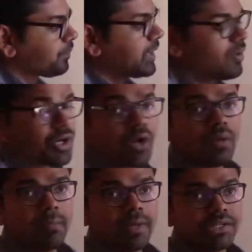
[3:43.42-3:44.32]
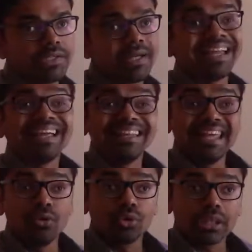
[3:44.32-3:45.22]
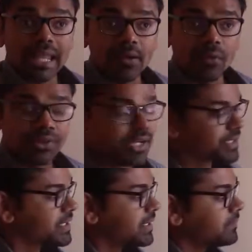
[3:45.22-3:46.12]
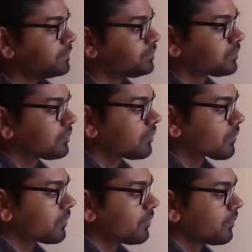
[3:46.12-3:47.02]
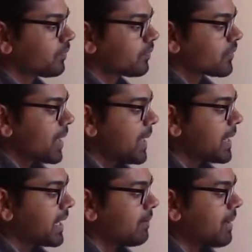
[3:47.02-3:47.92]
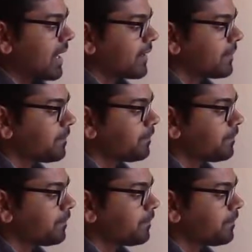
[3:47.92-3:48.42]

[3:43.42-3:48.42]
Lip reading: They don't like what they're seeing, and then they come back.